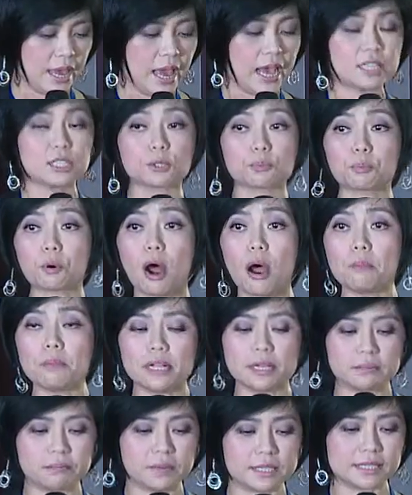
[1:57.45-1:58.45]
As a
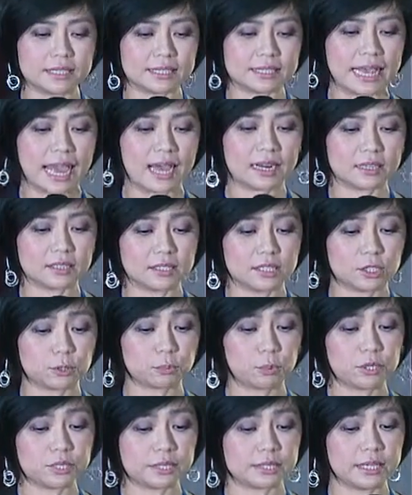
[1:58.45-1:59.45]
prominent business analyst
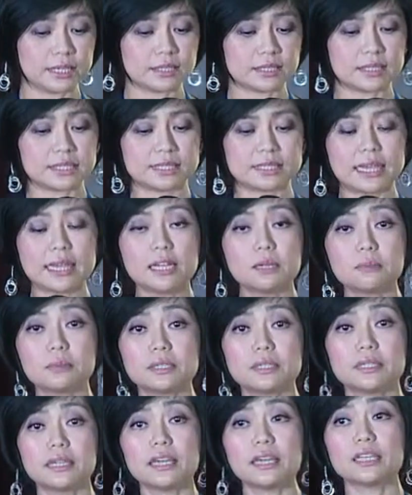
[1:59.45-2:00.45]
puts it,
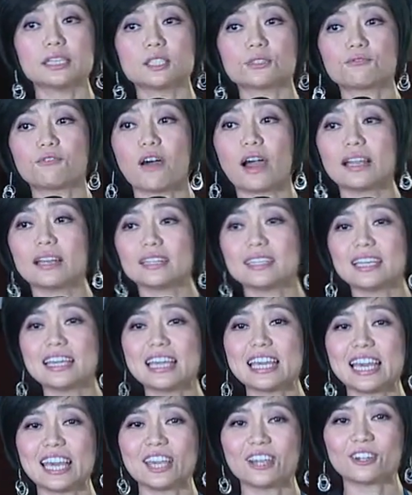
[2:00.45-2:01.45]
sustainability is finally
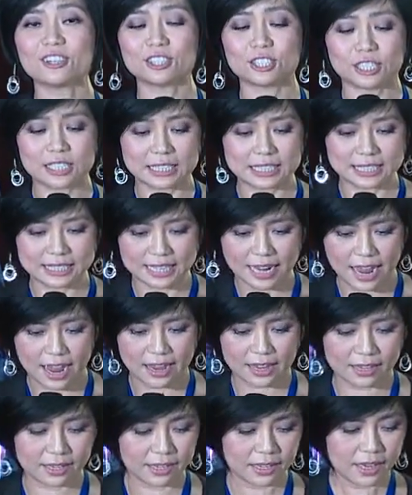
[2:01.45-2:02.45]
here to
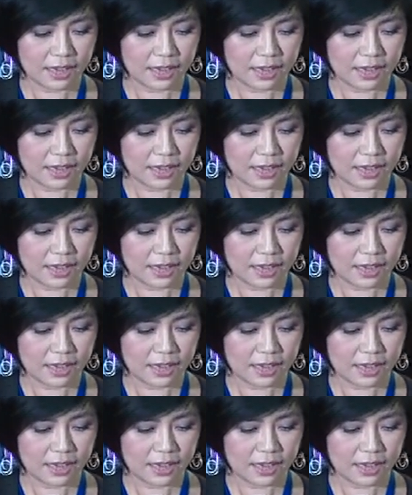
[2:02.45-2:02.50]
stay.